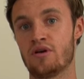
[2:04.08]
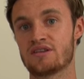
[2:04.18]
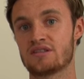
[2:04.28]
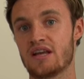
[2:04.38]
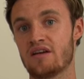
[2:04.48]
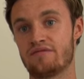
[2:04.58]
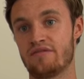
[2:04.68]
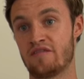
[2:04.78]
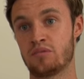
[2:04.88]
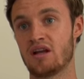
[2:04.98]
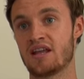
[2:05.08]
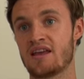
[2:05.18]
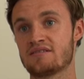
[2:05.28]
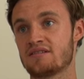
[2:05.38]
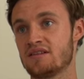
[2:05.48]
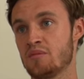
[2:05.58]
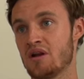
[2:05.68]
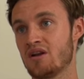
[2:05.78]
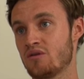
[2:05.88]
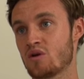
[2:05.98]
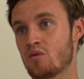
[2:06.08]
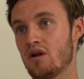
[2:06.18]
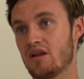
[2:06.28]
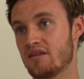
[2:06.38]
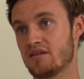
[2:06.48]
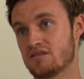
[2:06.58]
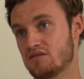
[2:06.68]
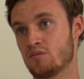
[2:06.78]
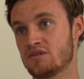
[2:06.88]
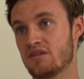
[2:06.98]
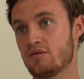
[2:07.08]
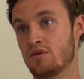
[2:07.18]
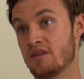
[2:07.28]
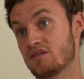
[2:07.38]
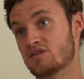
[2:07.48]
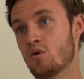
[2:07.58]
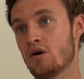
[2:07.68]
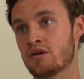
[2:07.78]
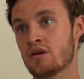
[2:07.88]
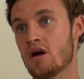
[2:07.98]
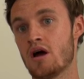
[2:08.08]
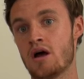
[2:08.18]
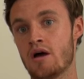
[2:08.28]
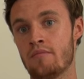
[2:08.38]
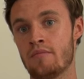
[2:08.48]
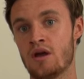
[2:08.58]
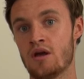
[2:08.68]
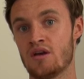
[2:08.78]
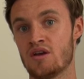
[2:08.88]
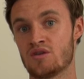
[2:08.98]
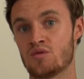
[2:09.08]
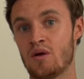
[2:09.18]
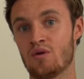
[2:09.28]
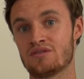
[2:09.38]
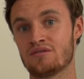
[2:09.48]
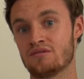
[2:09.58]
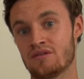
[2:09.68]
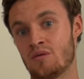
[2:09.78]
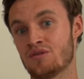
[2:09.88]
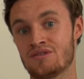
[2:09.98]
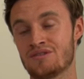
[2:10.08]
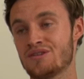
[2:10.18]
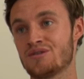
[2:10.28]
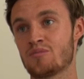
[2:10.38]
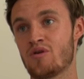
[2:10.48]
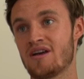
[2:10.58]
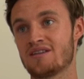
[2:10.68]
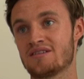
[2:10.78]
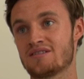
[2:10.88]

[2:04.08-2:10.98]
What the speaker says: personally I've played against the team and I know the quality that's within the squad, so I wasn't too surprised to